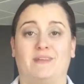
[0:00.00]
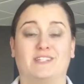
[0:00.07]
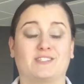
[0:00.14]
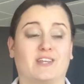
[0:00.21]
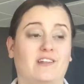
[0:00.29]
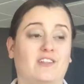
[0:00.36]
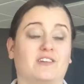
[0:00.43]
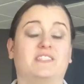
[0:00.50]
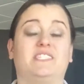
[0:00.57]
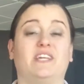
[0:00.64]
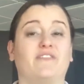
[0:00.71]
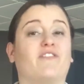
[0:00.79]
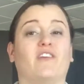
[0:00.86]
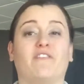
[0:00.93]
that's going to look
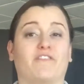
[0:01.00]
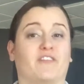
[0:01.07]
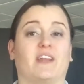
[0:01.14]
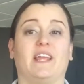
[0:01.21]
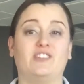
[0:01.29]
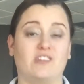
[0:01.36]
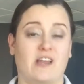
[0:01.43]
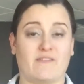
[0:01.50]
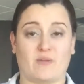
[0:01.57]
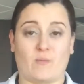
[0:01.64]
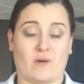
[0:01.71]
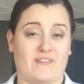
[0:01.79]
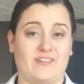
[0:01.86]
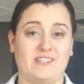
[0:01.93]
different for each and every
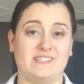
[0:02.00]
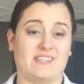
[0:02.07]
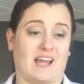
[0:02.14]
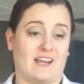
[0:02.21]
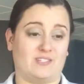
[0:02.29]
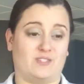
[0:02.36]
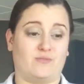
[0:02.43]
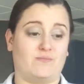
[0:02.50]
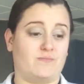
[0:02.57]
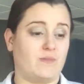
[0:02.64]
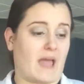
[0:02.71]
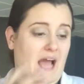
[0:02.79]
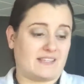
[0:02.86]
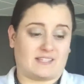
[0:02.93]
one of us. God is,
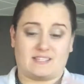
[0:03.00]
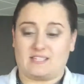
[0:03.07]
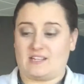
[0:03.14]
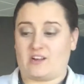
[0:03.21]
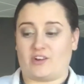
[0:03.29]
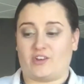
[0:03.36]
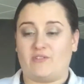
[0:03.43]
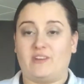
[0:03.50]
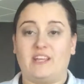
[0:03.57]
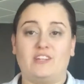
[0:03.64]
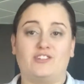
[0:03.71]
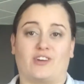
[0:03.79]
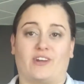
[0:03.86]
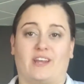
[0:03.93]
has us in our
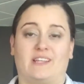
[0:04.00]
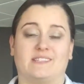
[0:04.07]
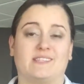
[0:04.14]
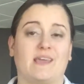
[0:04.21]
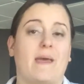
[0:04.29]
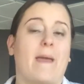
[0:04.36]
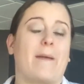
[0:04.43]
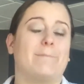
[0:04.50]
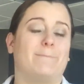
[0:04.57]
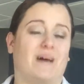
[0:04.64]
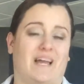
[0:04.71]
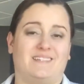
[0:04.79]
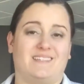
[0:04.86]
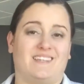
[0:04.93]
unique journeys,
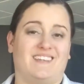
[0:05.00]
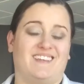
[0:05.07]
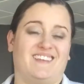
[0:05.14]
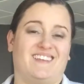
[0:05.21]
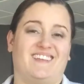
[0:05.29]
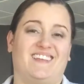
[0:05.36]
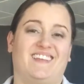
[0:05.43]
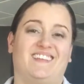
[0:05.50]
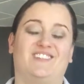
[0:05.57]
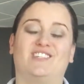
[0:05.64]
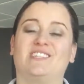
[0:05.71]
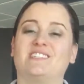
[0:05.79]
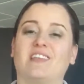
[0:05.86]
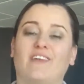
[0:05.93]
but
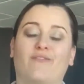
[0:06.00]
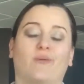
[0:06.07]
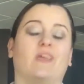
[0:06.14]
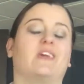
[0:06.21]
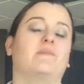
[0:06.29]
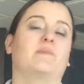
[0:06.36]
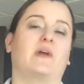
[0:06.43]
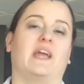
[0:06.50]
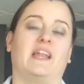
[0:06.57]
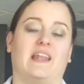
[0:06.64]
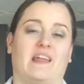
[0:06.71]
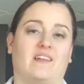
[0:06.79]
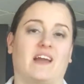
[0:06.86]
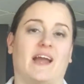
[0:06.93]
just if we could pray
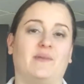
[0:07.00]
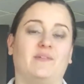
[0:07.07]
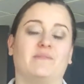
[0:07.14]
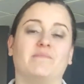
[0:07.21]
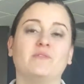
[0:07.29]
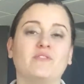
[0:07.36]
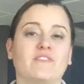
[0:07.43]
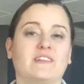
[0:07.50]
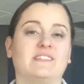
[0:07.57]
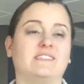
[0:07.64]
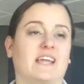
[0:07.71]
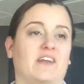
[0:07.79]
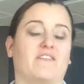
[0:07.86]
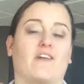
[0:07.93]
that God would move
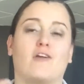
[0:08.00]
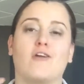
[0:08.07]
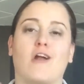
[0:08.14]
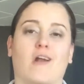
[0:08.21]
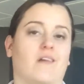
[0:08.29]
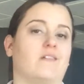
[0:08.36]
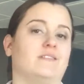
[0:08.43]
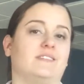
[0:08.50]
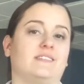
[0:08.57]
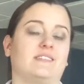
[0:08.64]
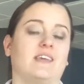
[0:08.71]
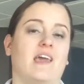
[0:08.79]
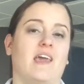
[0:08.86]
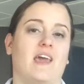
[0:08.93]
inside of our
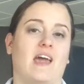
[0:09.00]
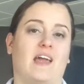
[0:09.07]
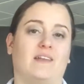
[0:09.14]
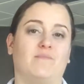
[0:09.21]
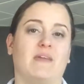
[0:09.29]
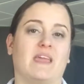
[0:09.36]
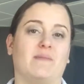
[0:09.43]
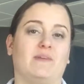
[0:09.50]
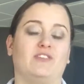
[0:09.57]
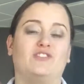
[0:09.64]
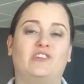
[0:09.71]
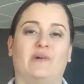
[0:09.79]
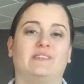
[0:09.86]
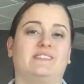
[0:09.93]
hearts and maybe
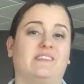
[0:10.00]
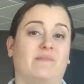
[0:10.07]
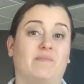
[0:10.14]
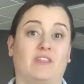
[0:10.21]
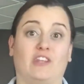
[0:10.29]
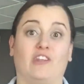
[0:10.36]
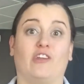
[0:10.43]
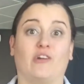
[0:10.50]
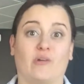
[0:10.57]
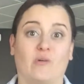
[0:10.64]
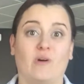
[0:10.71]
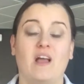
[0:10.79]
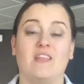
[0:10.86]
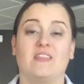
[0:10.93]
show us something
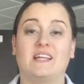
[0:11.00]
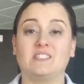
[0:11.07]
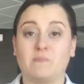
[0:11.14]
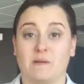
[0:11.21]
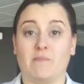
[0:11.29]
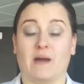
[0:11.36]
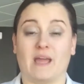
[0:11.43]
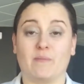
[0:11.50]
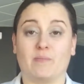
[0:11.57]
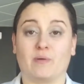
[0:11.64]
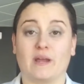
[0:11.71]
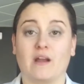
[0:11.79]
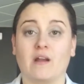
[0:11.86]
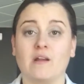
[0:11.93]
new. That's been my
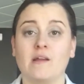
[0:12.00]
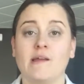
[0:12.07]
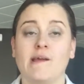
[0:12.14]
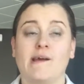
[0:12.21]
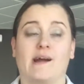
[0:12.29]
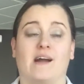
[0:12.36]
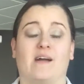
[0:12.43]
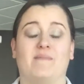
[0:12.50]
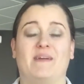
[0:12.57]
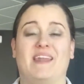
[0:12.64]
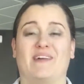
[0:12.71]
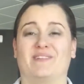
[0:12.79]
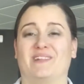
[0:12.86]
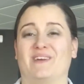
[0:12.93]
prayer, um,
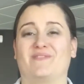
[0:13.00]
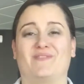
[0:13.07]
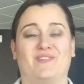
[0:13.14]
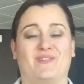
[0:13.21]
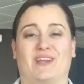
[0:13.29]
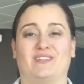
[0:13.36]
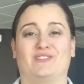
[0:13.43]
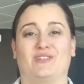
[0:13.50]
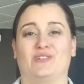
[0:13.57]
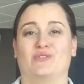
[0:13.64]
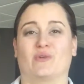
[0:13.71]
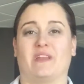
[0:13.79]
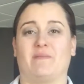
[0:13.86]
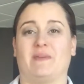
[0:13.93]
and I would love for you guys to
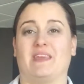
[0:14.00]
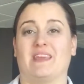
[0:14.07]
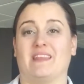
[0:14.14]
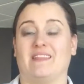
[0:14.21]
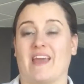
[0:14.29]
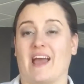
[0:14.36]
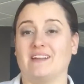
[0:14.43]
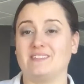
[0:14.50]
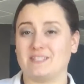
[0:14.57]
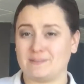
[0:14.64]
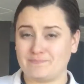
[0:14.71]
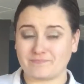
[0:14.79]
join me in that